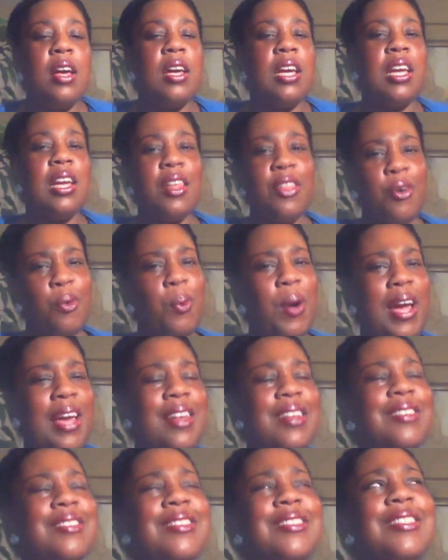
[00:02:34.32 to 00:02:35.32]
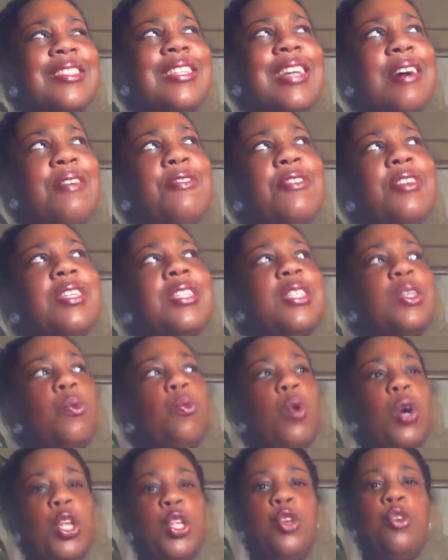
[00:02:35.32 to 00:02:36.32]
Either way, this is definitely
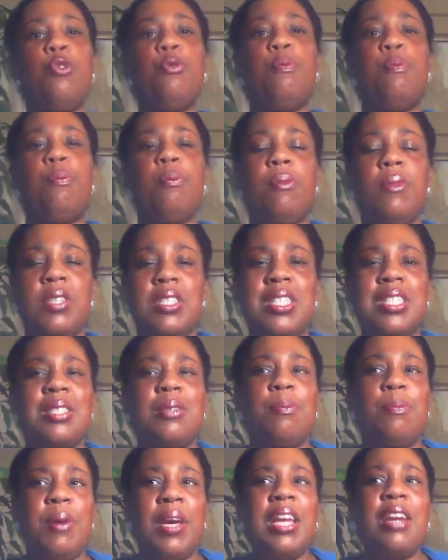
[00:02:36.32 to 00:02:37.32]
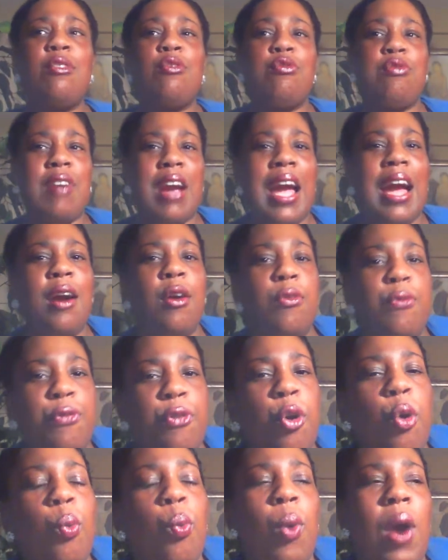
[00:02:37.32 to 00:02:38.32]
someone you've been around
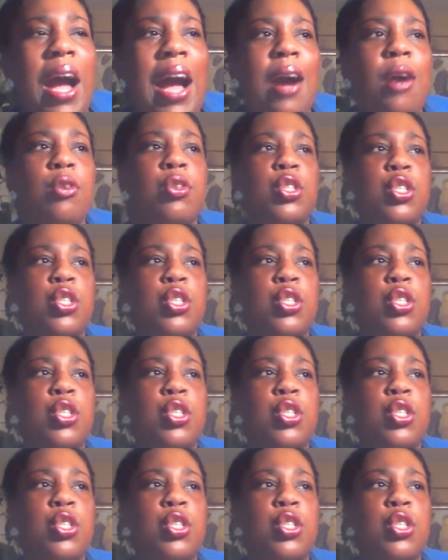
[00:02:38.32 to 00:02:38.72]
for a while.